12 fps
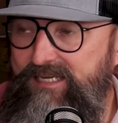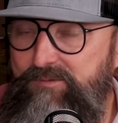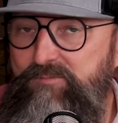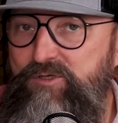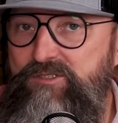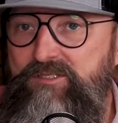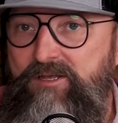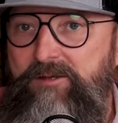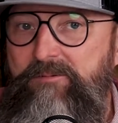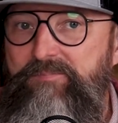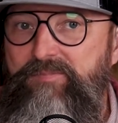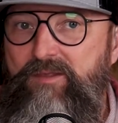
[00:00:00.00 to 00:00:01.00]
It was...
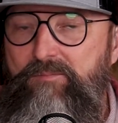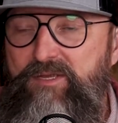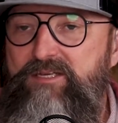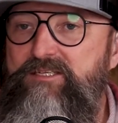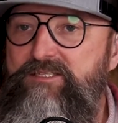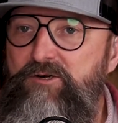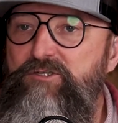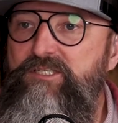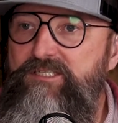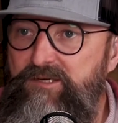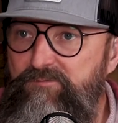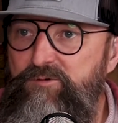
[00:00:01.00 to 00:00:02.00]
Because there's
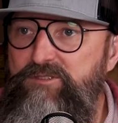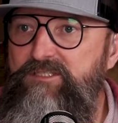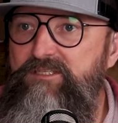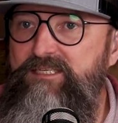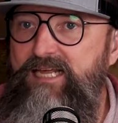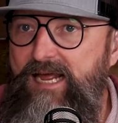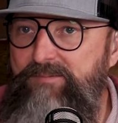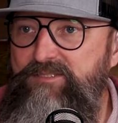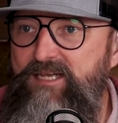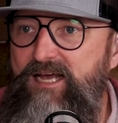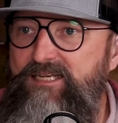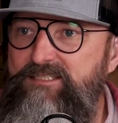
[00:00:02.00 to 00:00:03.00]
a difference in
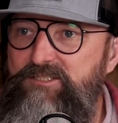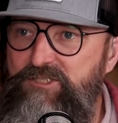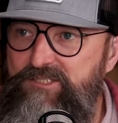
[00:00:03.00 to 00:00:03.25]
capsized and